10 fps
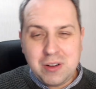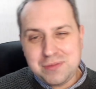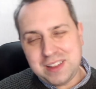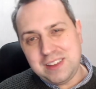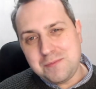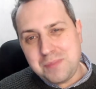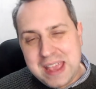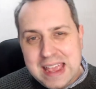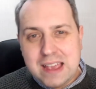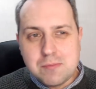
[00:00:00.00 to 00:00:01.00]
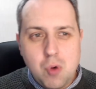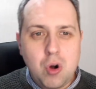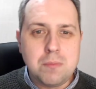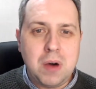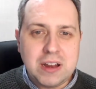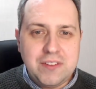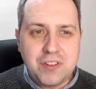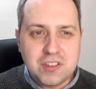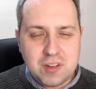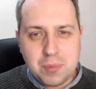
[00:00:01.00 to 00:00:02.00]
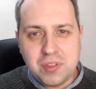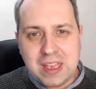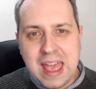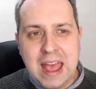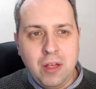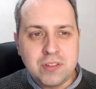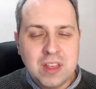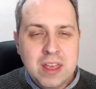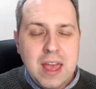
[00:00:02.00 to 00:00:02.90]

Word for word: then you're paying more money for something else.